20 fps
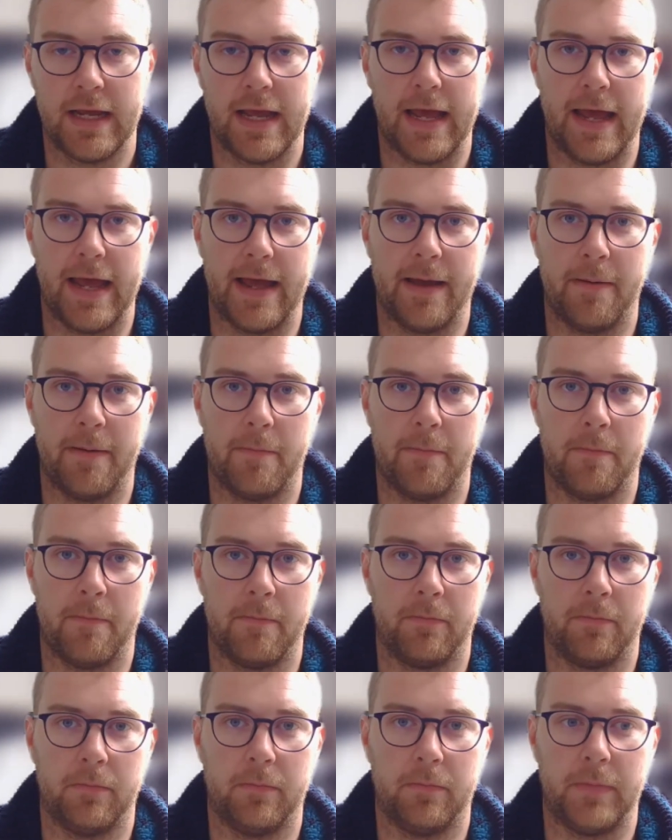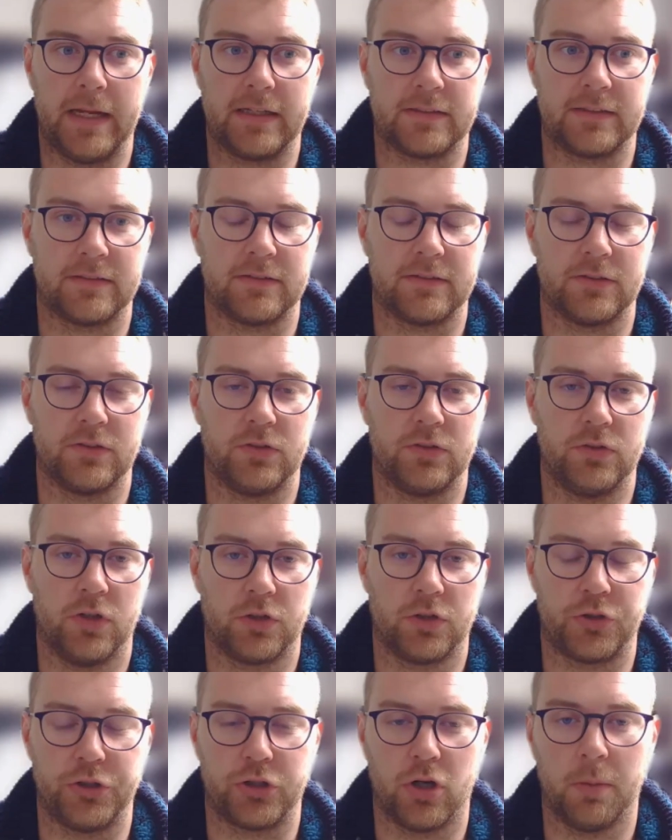It's
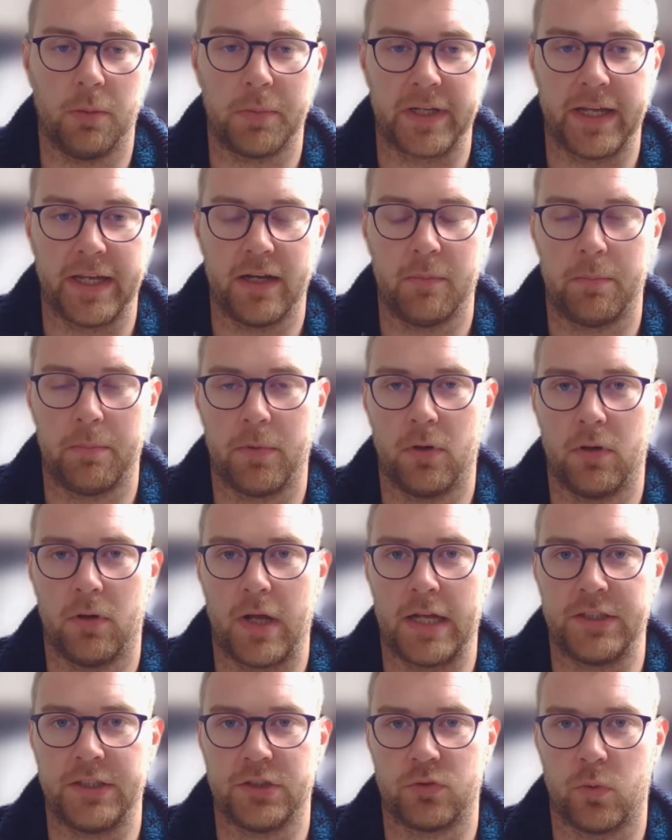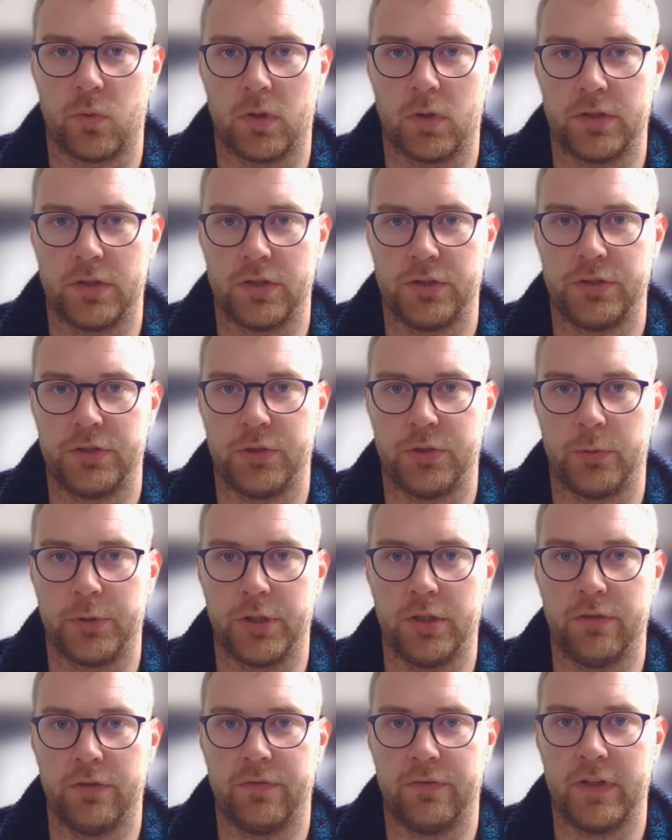not too complicated, but I just wanted to show
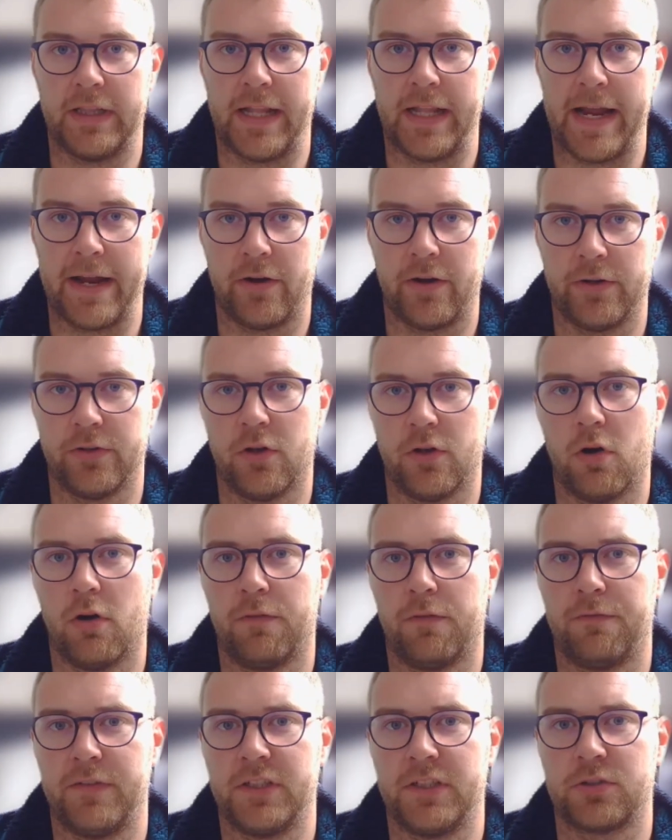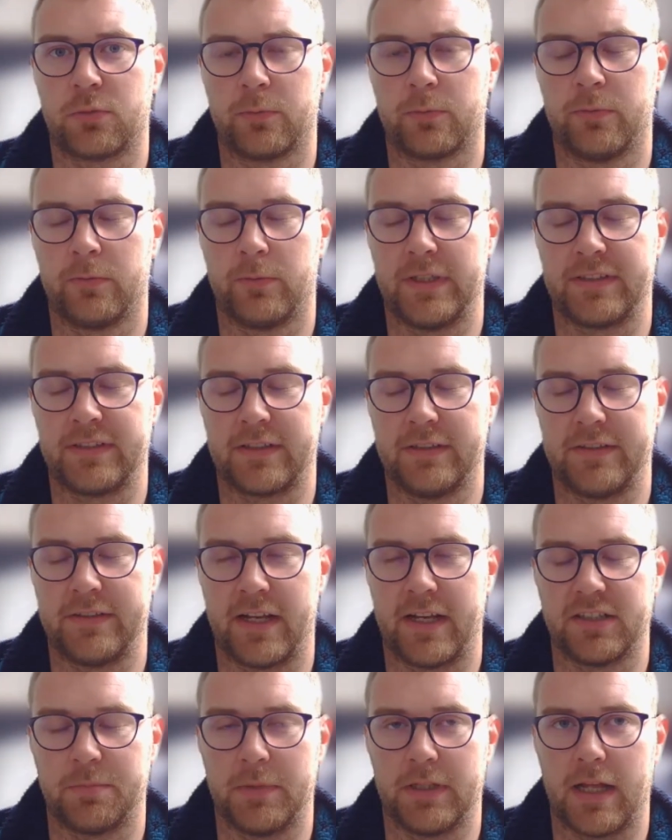you the layout of this risk
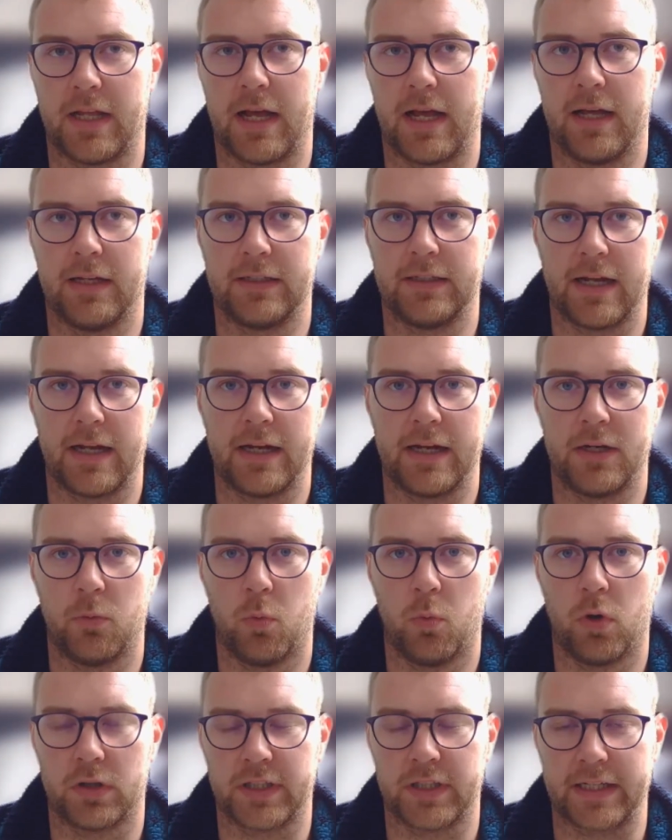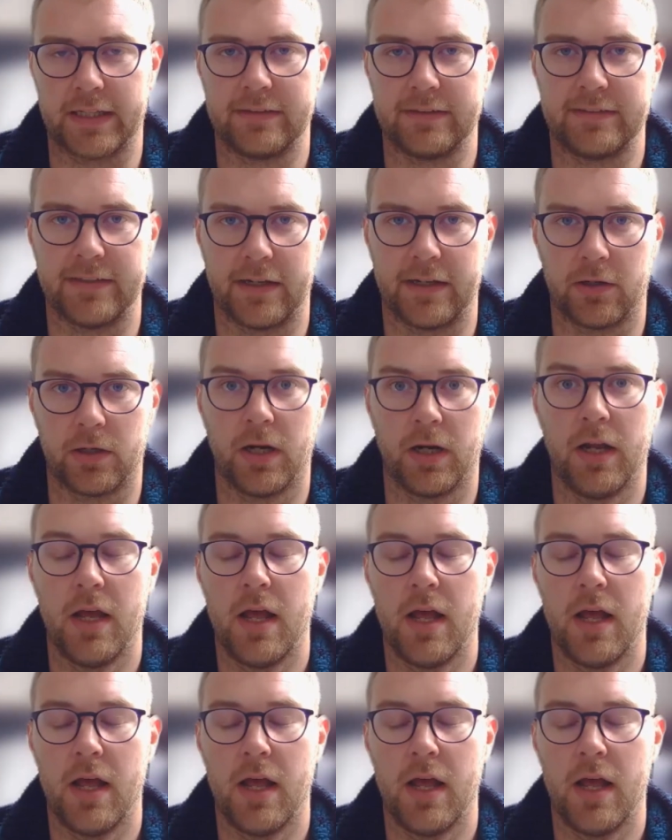assessment and kind of what to consider.